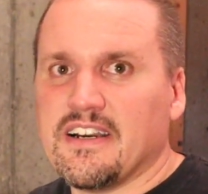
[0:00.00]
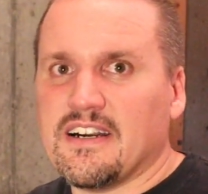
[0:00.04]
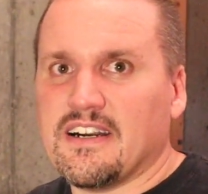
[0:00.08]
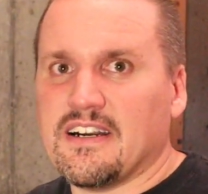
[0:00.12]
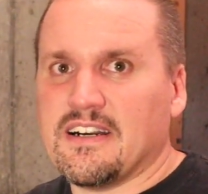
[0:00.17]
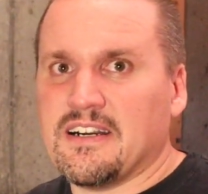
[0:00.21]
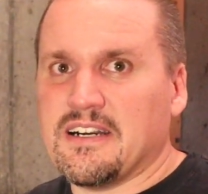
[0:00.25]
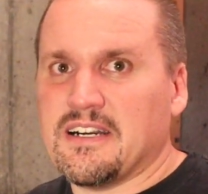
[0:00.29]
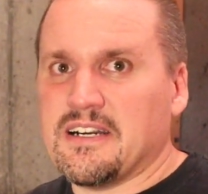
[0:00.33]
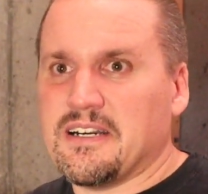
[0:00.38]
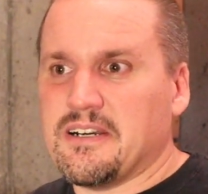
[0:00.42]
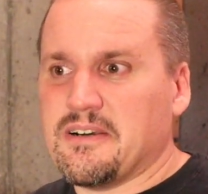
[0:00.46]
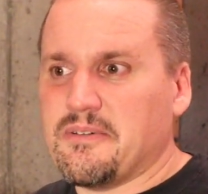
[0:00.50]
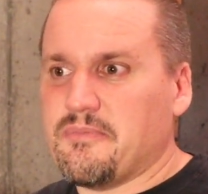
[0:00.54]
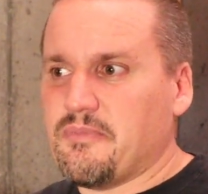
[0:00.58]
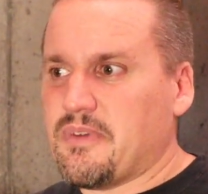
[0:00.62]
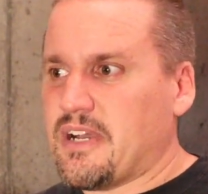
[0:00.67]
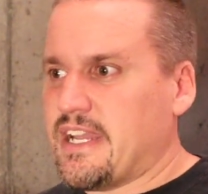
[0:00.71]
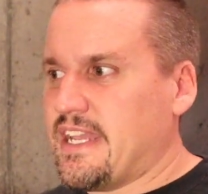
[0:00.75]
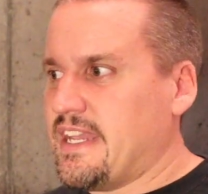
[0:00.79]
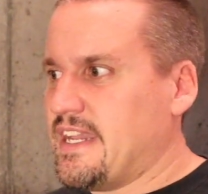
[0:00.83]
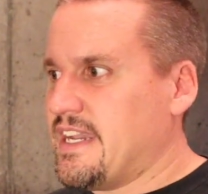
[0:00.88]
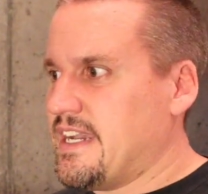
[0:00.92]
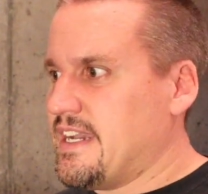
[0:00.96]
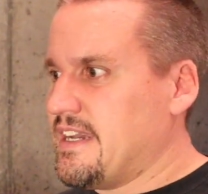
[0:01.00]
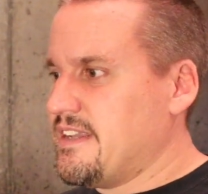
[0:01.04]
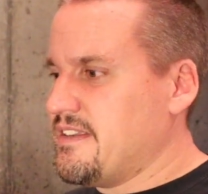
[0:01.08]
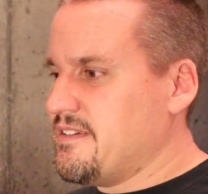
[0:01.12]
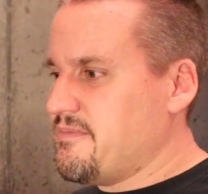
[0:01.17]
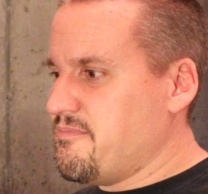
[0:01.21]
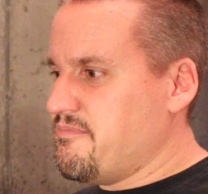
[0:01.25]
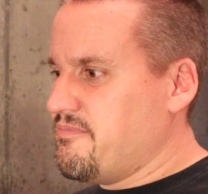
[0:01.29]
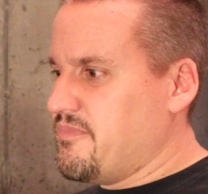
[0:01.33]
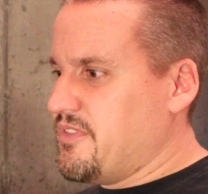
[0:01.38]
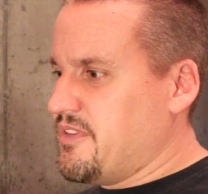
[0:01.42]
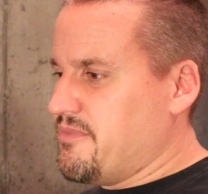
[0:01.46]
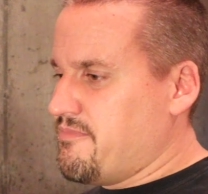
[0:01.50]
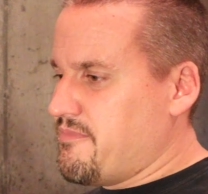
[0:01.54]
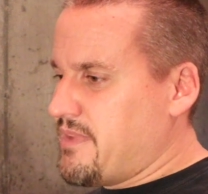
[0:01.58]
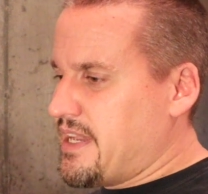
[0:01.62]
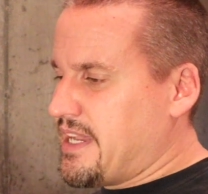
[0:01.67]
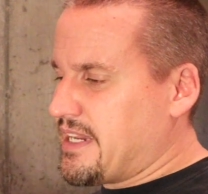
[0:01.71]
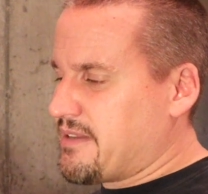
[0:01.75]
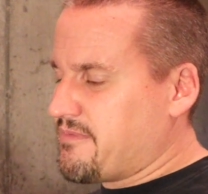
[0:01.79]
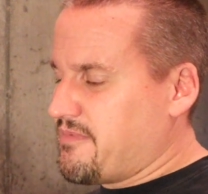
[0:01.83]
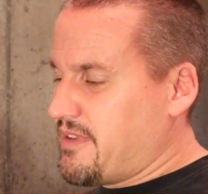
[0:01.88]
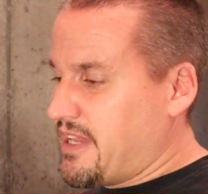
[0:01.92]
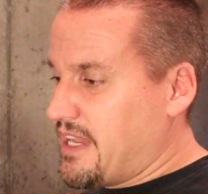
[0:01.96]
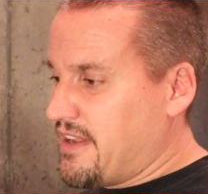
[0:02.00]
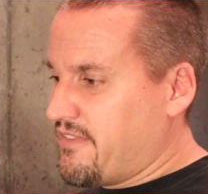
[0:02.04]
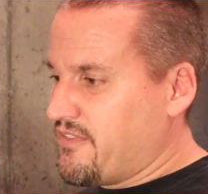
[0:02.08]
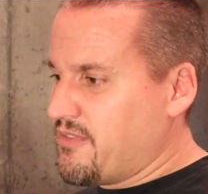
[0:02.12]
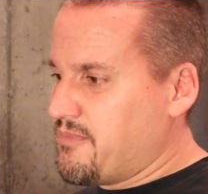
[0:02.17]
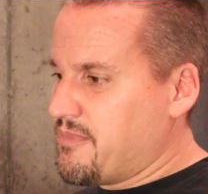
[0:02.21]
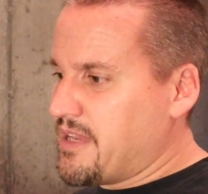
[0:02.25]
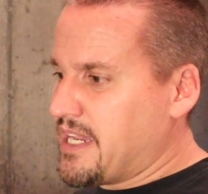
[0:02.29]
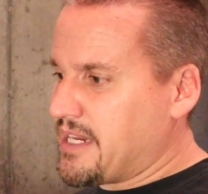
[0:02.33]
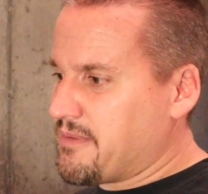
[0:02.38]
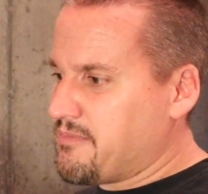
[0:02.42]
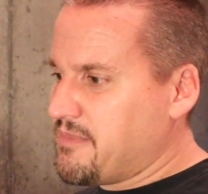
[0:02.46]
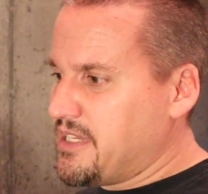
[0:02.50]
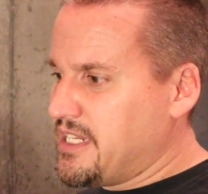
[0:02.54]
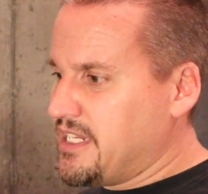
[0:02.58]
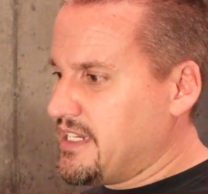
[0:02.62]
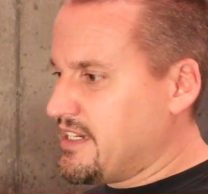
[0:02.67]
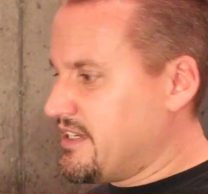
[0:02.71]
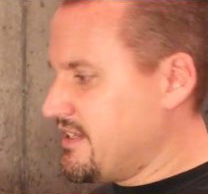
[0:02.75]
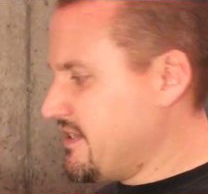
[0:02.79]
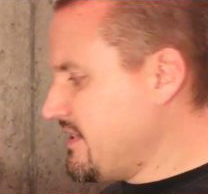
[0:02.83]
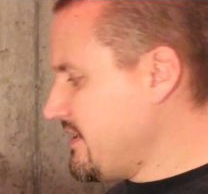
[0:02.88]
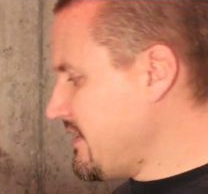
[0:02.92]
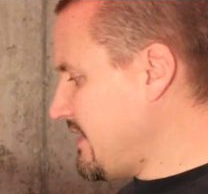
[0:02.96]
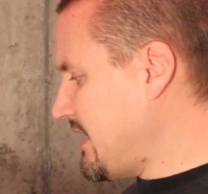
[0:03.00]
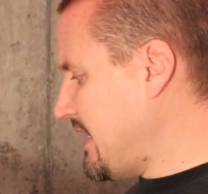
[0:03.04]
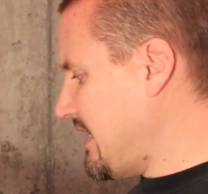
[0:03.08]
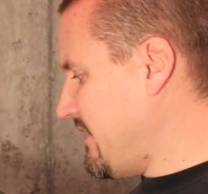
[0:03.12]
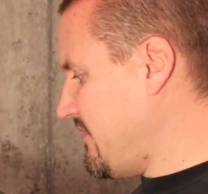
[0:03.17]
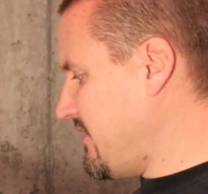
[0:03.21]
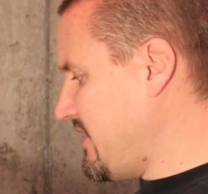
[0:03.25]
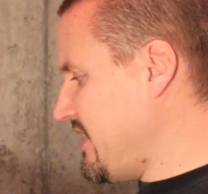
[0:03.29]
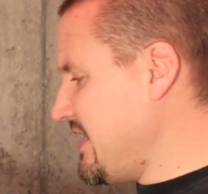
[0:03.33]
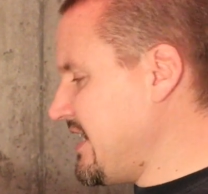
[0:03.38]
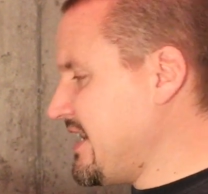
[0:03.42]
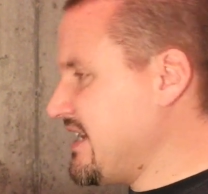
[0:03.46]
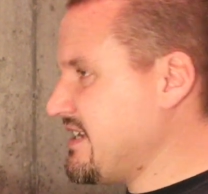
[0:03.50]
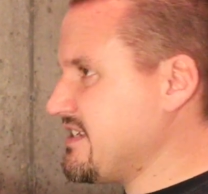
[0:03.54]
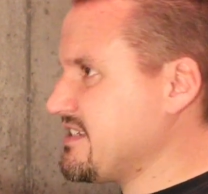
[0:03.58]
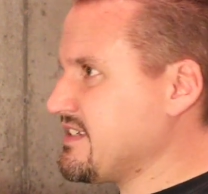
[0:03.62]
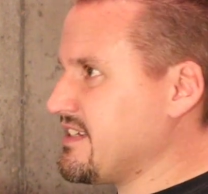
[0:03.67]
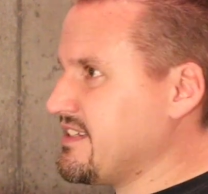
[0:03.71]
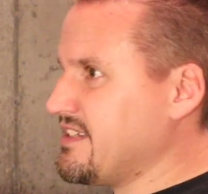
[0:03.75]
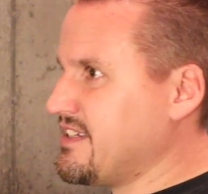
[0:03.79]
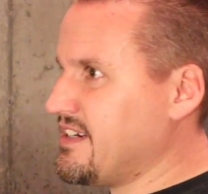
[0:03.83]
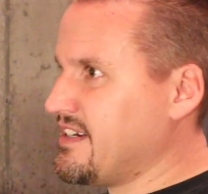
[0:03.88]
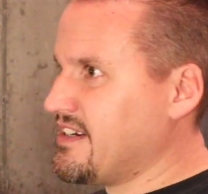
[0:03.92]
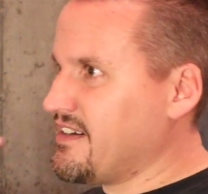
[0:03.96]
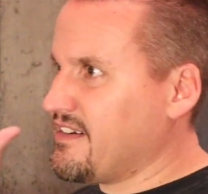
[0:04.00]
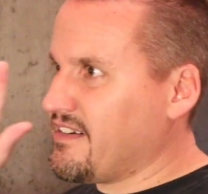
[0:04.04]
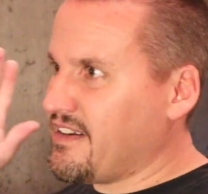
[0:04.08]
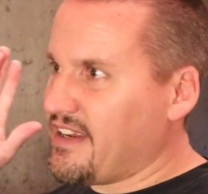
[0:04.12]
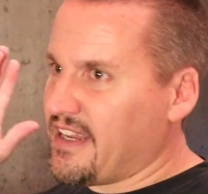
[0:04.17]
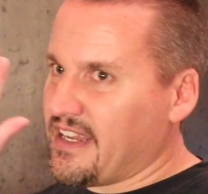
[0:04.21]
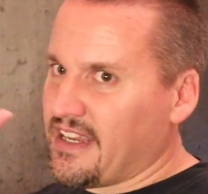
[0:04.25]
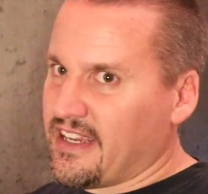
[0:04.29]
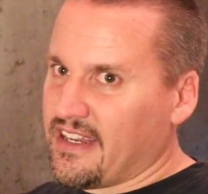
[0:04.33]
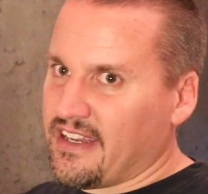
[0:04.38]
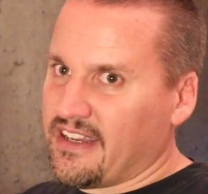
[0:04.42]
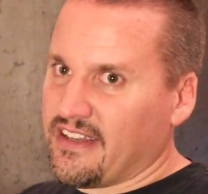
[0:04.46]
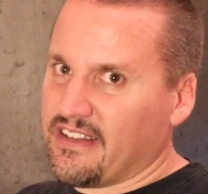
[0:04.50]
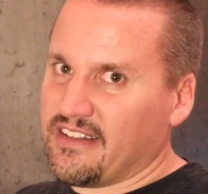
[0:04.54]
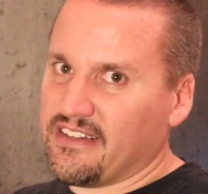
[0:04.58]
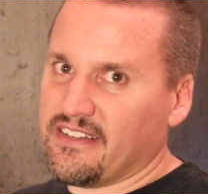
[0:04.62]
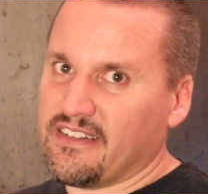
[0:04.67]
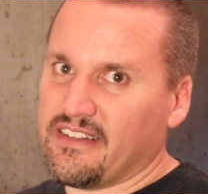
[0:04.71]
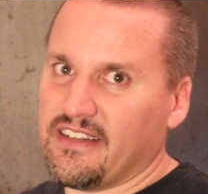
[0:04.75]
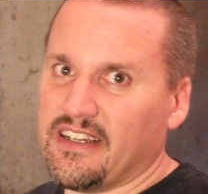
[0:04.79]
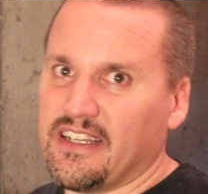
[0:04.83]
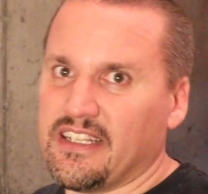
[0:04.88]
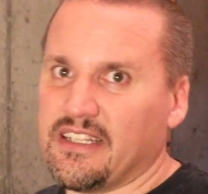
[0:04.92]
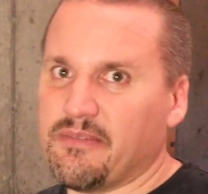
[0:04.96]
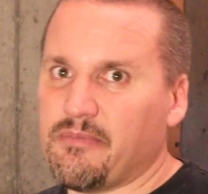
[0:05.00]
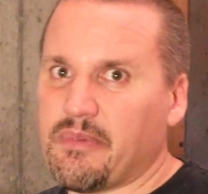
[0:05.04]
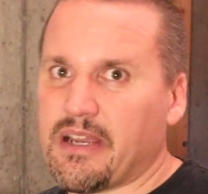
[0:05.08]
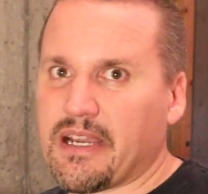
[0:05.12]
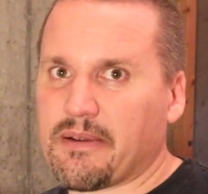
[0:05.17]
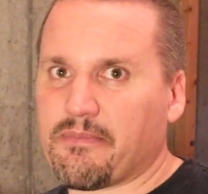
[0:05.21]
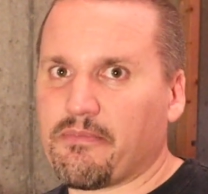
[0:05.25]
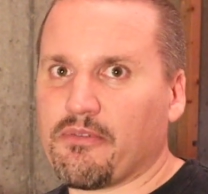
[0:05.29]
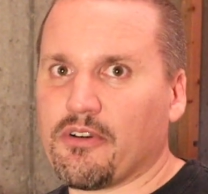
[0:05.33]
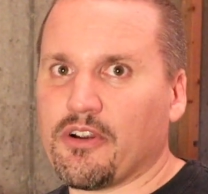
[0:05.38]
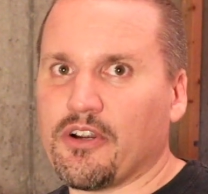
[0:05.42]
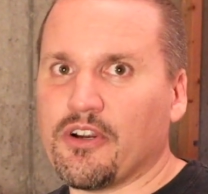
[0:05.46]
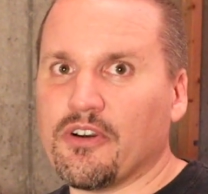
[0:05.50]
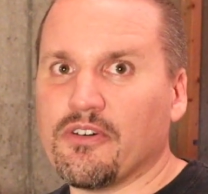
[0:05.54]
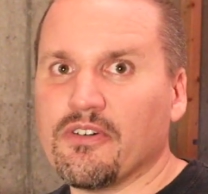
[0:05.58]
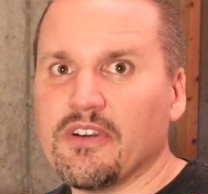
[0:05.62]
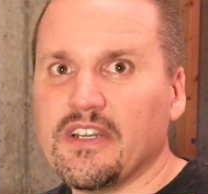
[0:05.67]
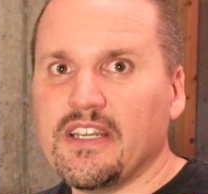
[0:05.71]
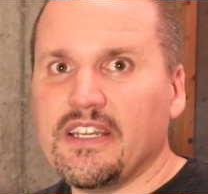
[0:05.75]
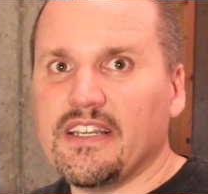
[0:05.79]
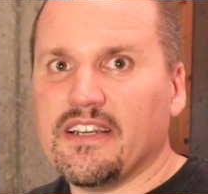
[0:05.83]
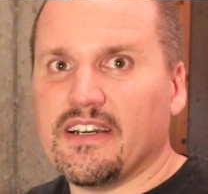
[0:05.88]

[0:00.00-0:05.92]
I had the Mac Mini on there. I have the NAS on there, and the Mac Pro.